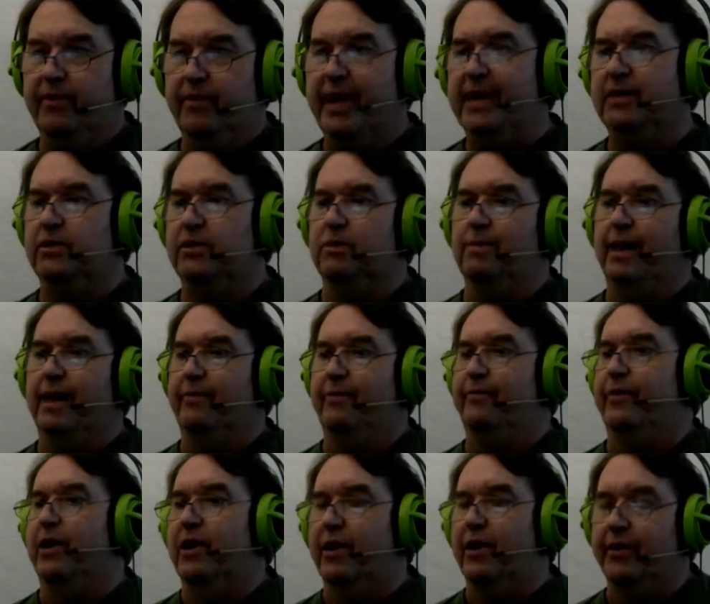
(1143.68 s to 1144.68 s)
Thanks to my
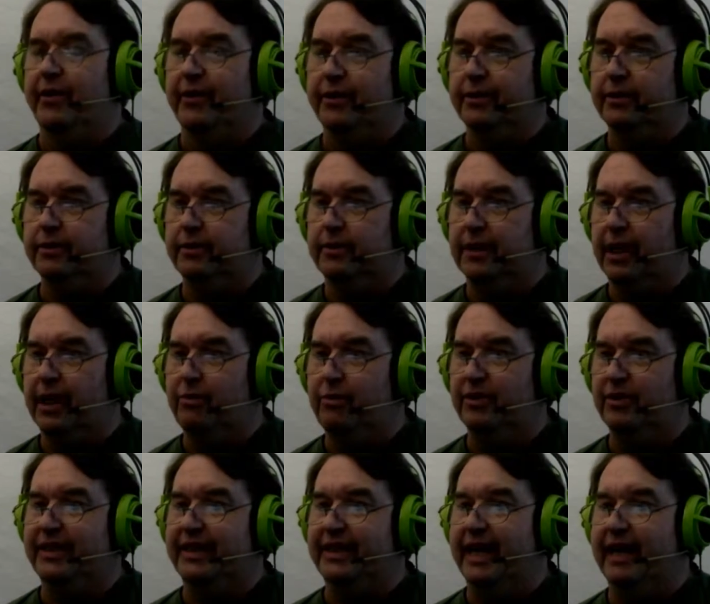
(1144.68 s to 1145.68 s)
father, I
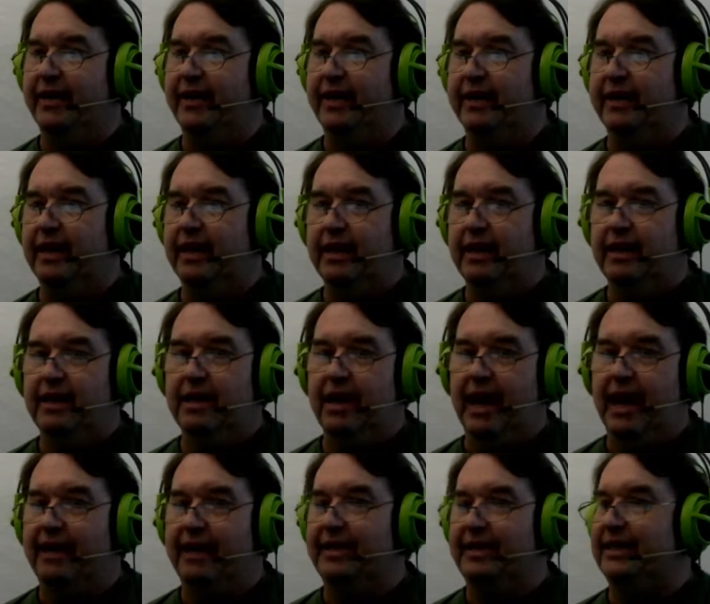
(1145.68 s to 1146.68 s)
would say that
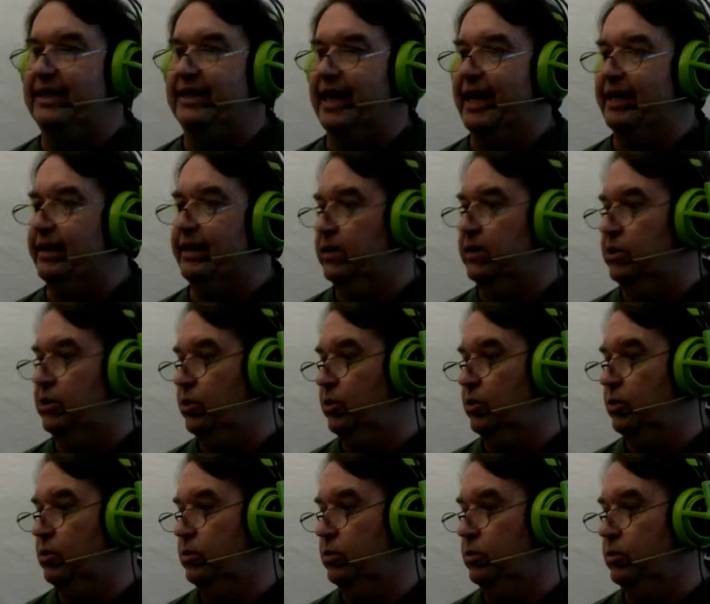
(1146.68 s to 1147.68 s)
I decided
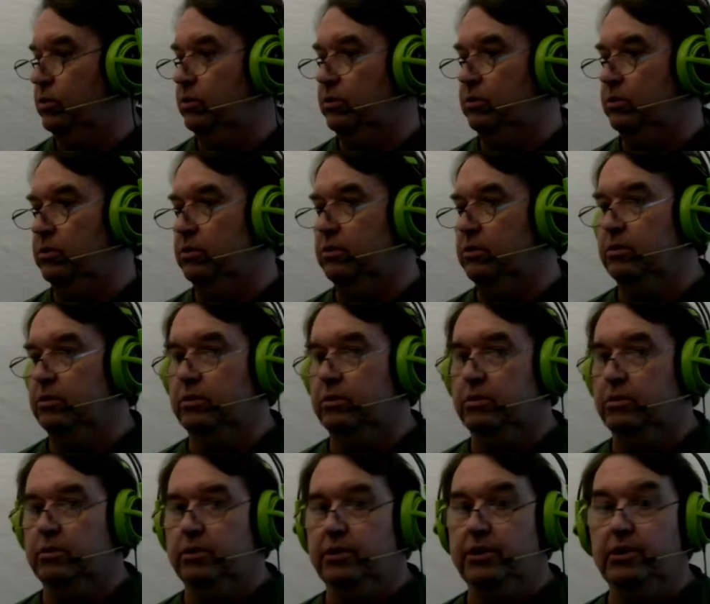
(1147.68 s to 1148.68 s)
to
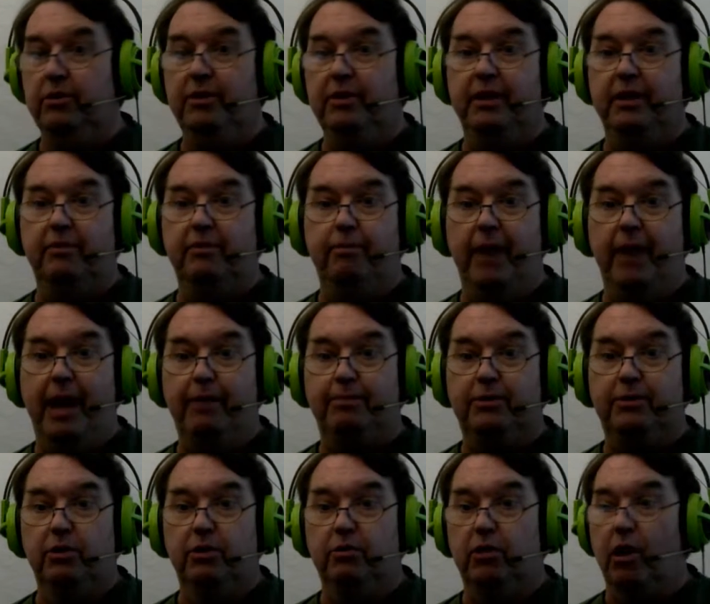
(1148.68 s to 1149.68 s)
do the
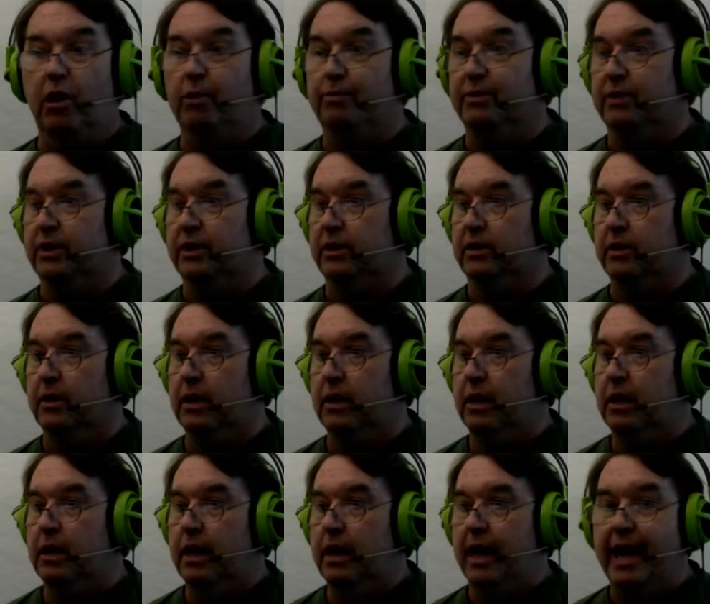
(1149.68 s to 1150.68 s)
absolute opposite.
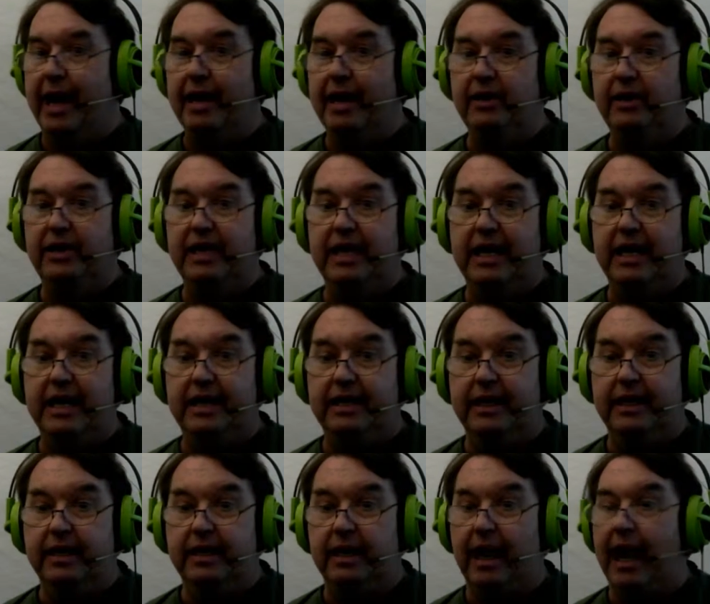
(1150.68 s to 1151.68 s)
Anything he
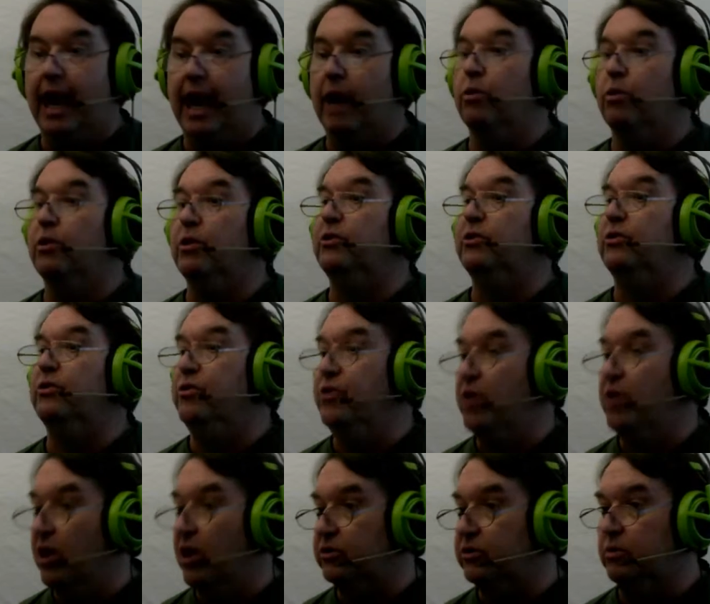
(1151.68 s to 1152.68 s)
did, I would
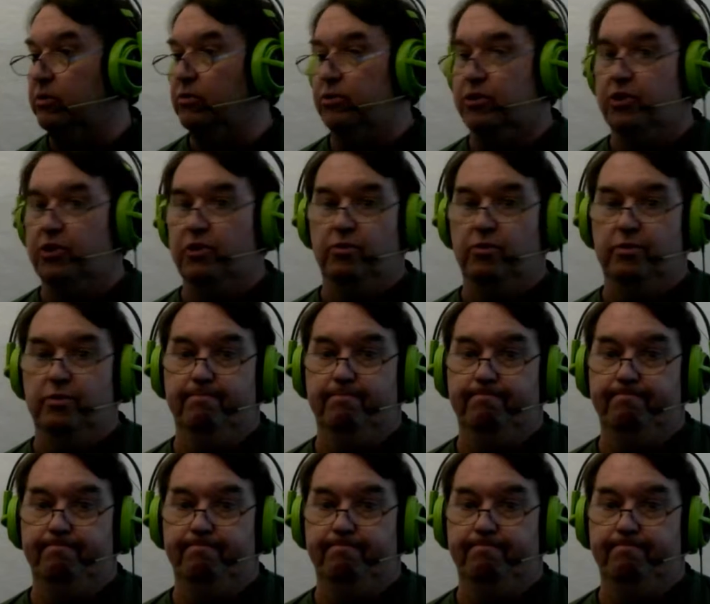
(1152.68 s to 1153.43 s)
not do.